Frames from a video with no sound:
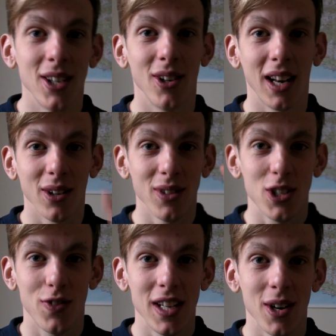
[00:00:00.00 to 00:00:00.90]
you can click on
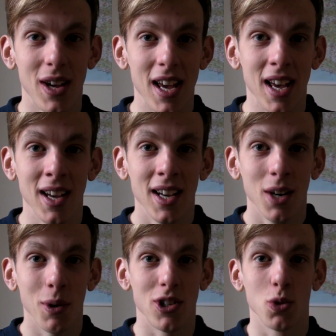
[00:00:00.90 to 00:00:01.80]
this video here,
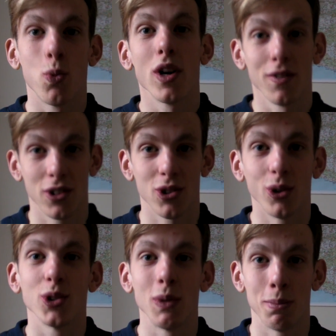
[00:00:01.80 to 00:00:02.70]
which is one of the
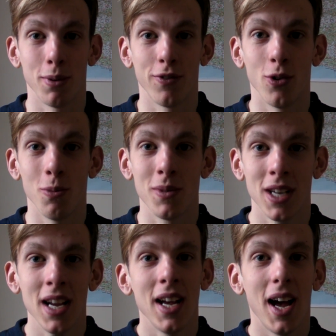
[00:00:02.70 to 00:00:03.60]
songs that we performed.
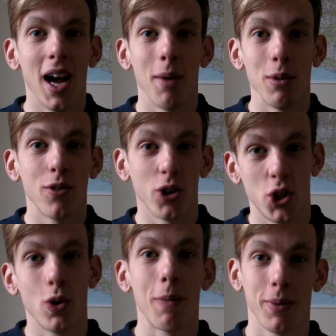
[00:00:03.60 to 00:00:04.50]
We've got
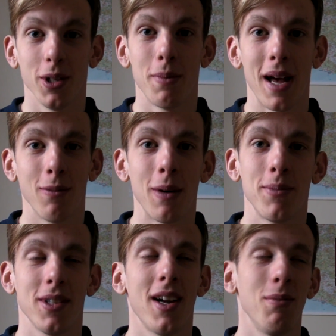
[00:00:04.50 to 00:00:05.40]
2 up on the band
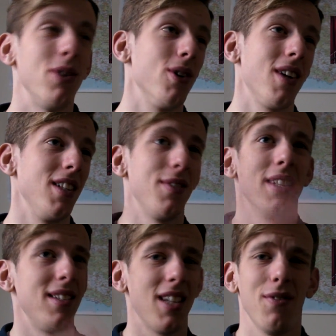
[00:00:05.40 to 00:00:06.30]
website and we've got tons of
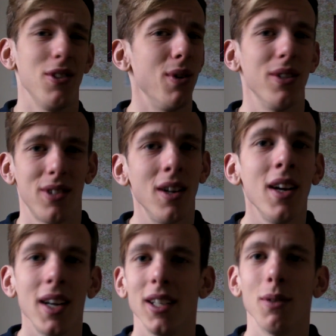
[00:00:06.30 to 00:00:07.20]
other stuff as well, so
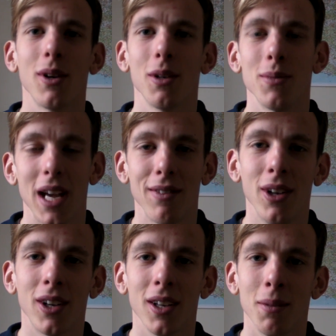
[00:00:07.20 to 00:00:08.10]
you're welcome to have a
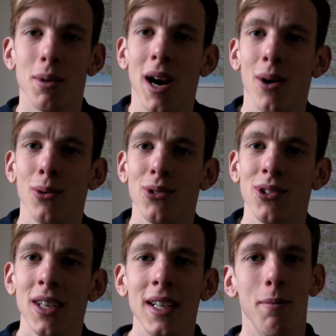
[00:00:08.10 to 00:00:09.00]
look and a browse.